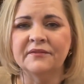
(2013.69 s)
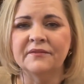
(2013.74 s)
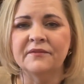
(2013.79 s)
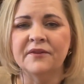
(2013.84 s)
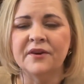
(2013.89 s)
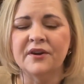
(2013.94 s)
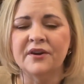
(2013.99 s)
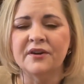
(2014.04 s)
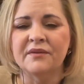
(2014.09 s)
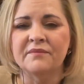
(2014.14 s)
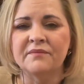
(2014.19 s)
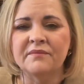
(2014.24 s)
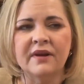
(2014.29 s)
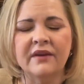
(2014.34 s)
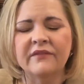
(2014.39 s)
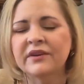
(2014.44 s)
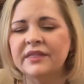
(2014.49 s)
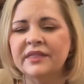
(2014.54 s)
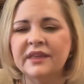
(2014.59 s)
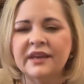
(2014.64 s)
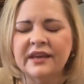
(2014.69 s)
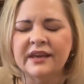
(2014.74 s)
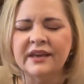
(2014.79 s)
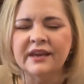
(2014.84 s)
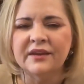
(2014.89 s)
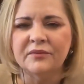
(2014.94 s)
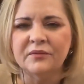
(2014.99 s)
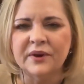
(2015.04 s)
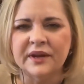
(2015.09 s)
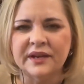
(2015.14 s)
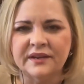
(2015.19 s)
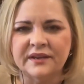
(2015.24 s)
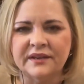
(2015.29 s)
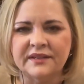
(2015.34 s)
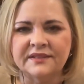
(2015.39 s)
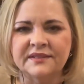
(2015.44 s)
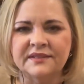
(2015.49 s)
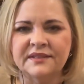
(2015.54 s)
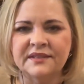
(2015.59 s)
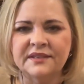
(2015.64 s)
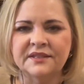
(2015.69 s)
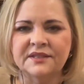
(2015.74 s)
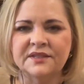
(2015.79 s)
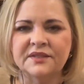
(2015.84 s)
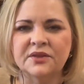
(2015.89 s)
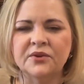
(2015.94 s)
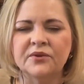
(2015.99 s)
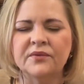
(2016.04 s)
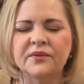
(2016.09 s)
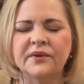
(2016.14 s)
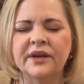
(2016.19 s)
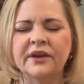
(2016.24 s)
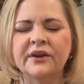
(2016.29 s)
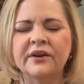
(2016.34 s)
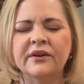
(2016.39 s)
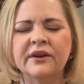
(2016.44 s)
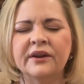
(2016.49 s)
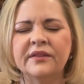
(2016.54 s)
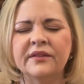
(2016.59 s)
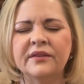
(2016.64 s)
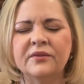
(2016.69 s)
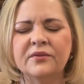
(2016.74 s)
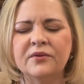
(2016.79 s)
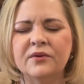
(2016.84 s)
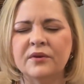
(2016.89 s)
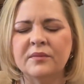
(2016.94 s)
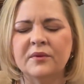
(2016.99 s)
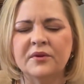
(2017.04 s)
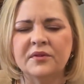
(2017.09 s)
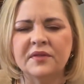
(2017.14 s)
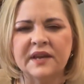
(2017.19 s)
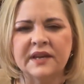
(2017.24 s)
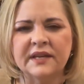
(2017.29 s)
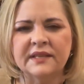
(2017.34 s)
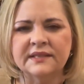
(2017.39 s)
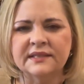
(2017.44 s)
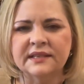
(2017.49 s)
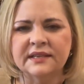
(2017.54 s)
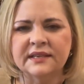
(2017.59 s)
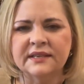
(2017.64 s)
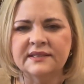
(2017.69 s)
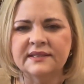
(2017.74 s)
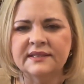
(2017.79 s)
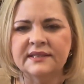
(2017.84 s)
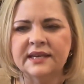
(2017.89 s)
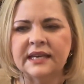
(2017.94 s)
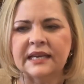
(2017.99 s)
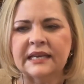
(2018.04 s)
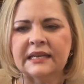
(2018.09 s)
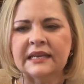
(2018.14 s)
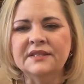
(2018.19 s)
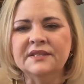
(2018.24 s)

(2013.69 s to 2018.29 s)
from everything he had witnessed in his career and the horrible things he had seen.